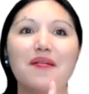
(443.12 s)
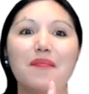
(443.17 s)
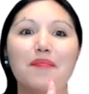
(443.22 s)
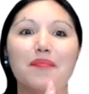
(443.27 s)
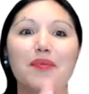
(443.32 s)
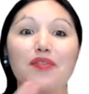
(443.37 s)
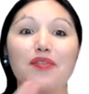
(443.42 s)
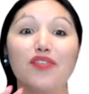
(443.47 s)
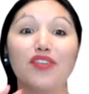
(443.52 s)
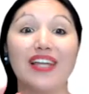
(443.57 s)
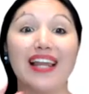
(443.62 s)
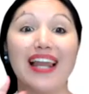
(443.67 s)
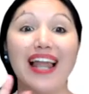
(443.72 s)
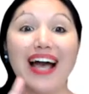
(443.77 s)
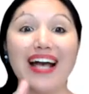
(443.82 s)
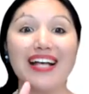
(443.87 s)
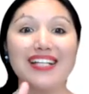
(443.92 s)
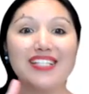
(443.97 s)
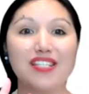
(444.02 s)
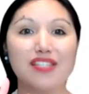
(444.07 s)
But for the
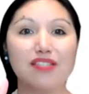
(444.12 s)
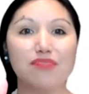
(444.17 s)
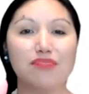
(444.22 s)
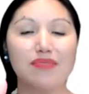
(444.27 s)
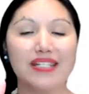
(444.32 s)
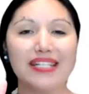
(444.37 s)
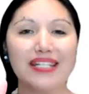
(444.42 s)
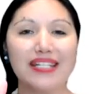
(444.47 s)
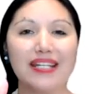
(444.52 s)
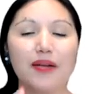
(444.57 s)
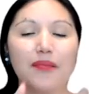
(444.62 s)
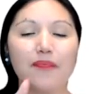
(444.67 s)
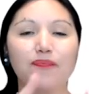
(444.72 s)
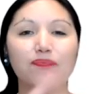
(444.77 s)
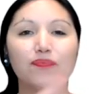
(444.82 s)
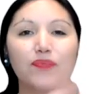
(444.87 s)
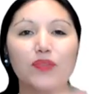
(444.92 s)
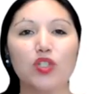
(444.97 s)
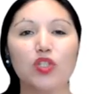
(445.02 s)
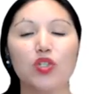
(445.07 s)
last three,
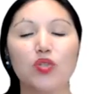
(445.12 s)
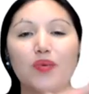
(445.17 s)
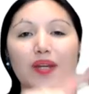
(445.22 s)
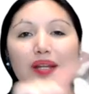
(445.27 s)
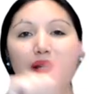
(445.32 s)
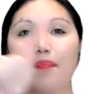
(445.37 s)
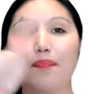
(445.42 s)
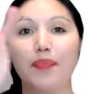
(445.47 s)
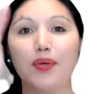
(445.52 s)
you will